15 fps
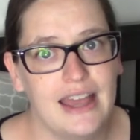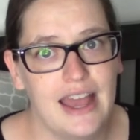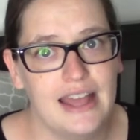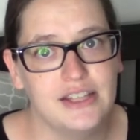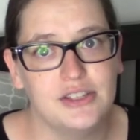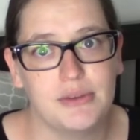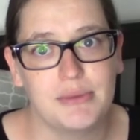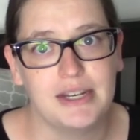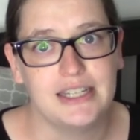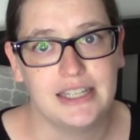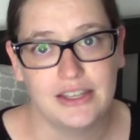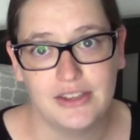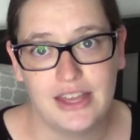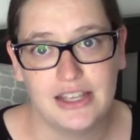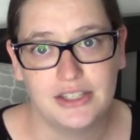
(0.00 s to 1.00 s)
and so I'm going to
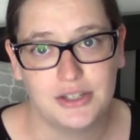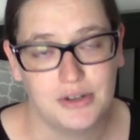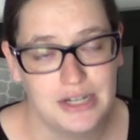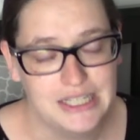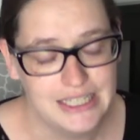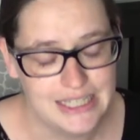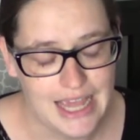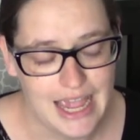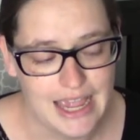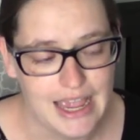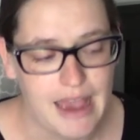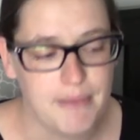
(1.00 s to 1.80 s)
tell you that story today.